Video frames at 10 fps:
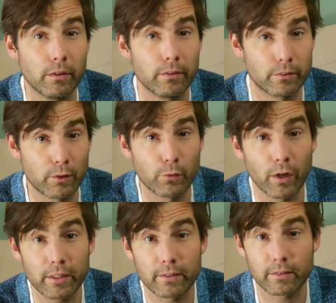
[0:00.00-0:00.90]

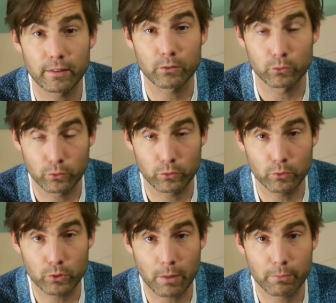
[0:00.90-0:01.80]
divide it into 2
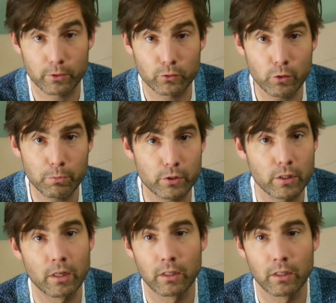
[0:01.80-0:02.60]
separate groups.